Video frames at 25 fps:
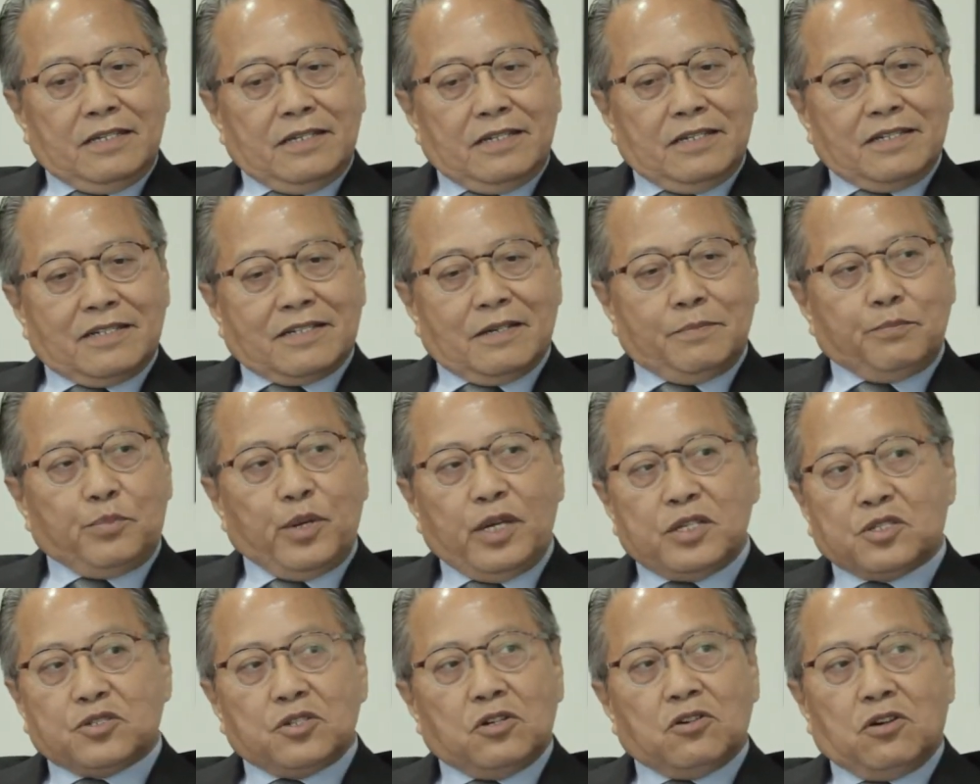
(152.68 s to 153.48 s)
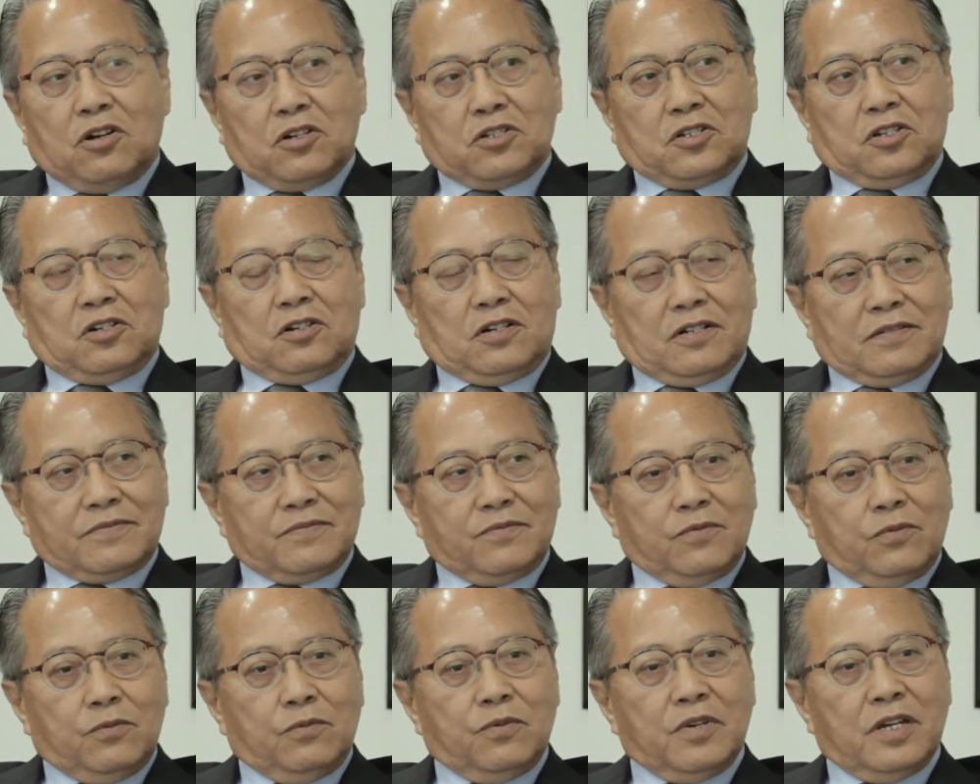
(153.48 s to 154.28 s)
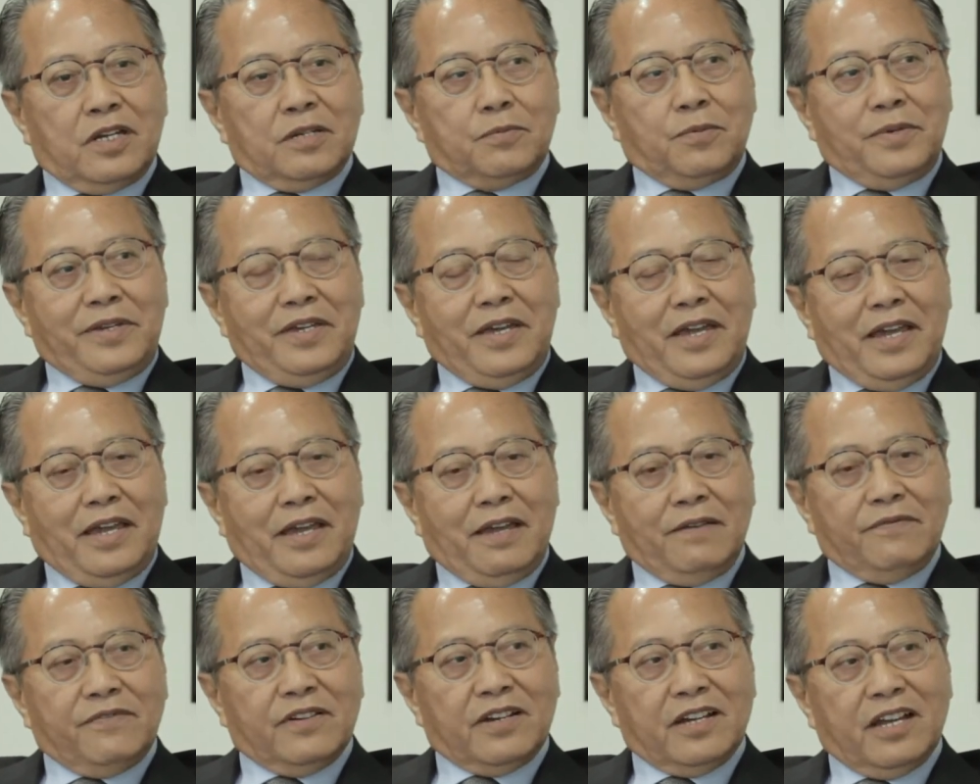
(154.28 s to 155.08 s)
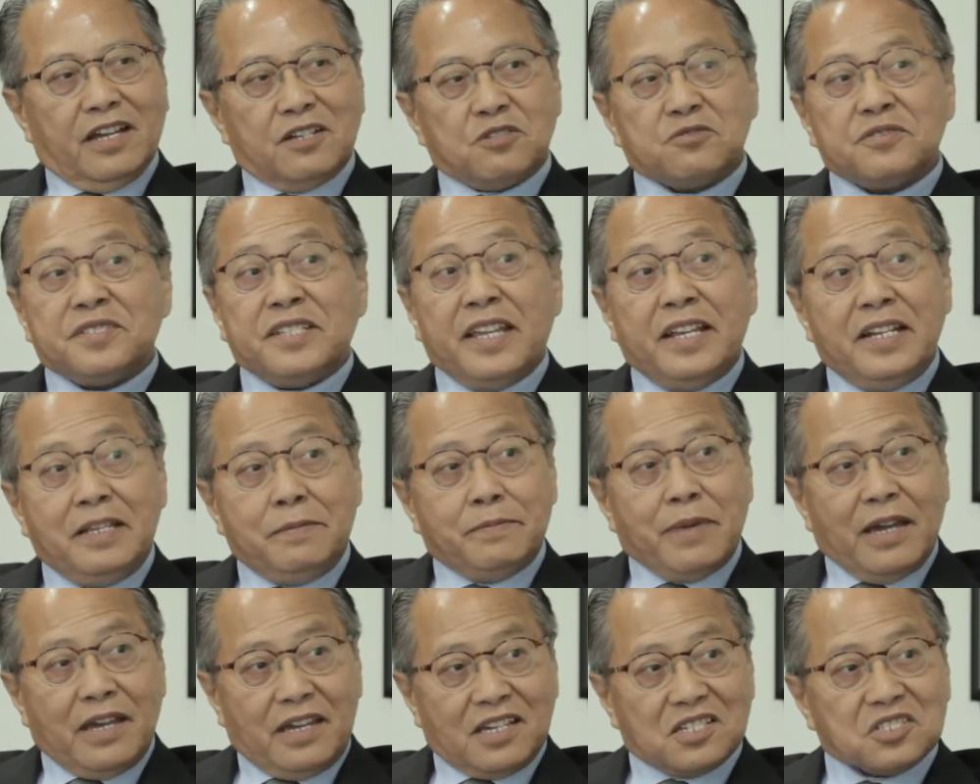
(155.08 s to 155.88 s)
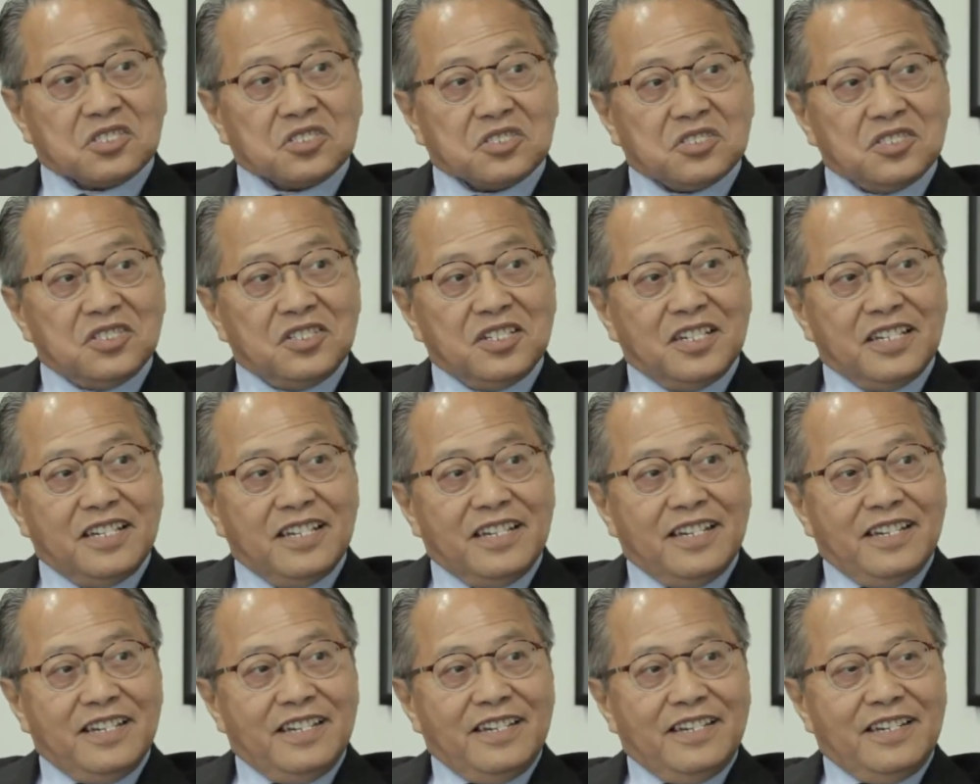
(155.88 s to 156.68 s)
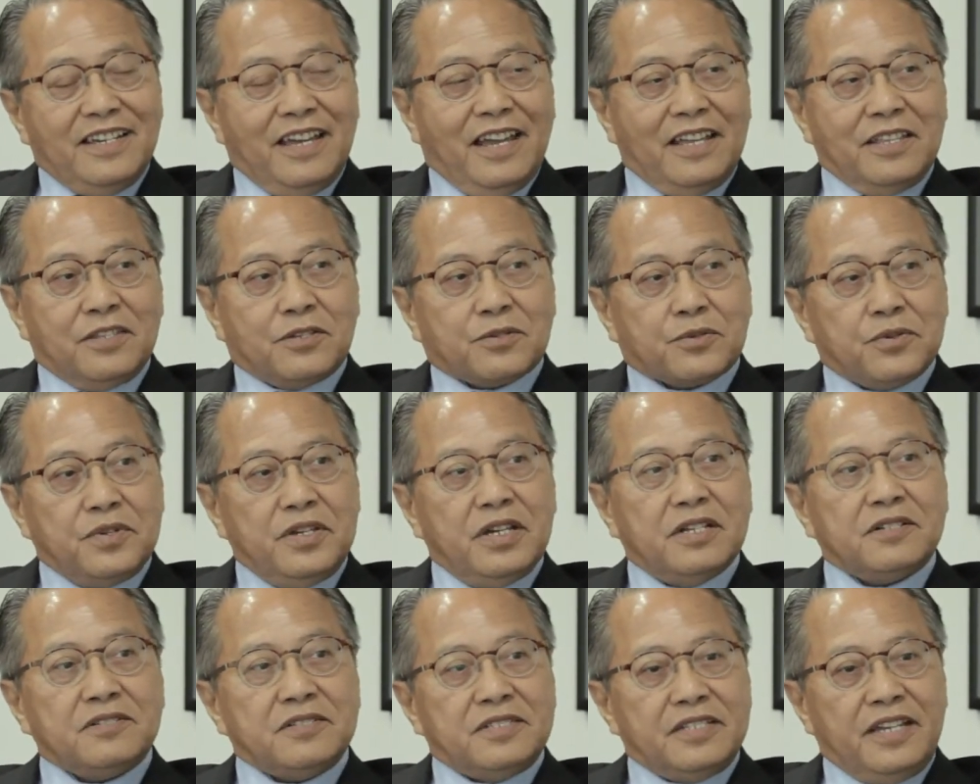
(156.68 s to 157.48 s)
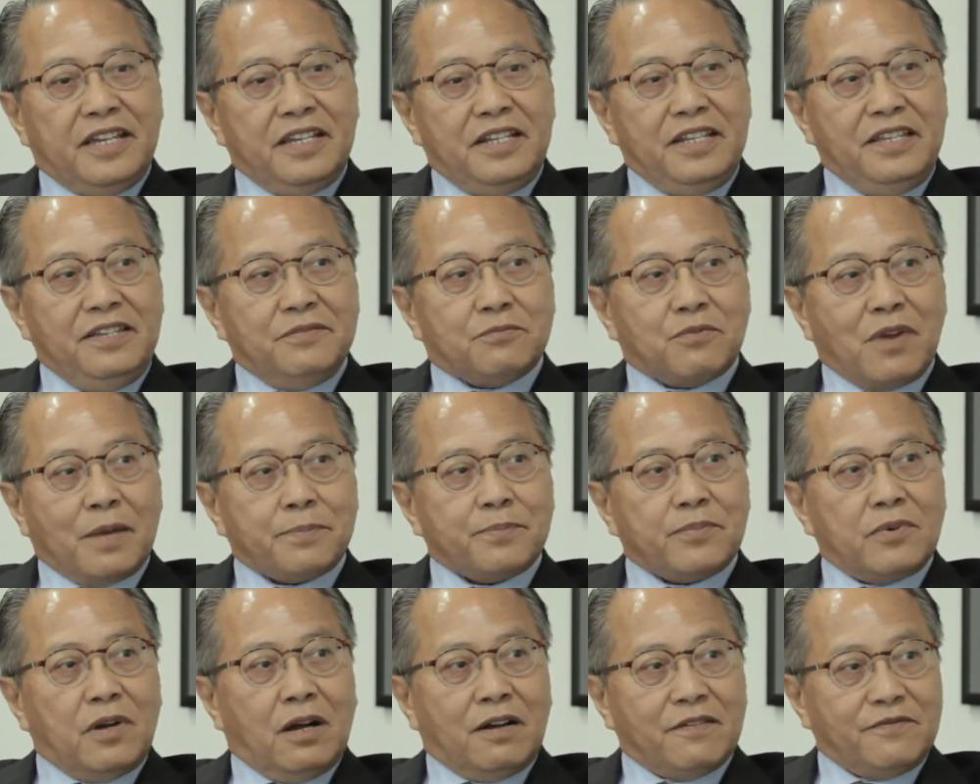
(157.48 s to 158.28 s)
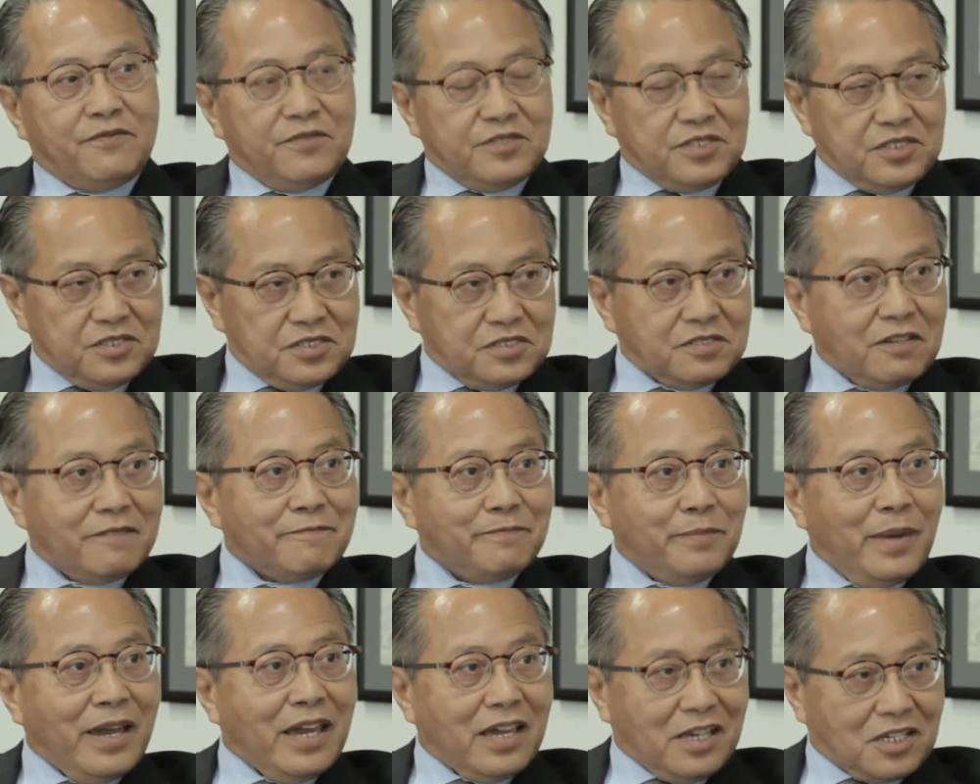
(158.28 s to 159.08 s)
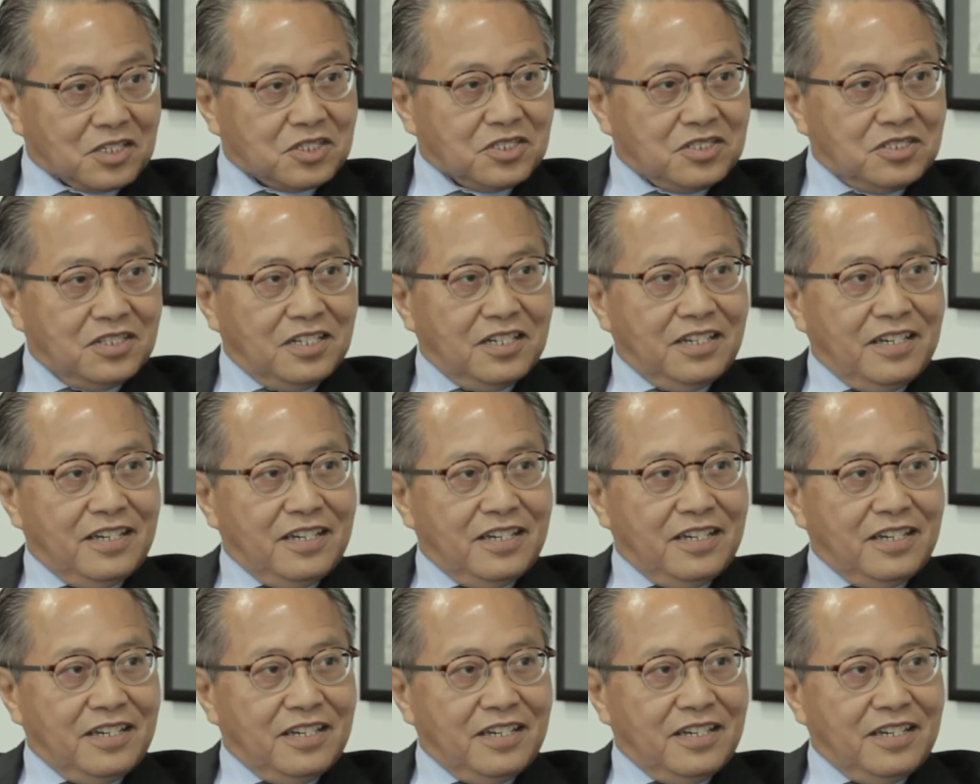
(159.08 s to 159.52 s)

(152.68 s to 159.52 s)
Compared to Hong Kong, where we have 180 banks and 380 rep offices of banks,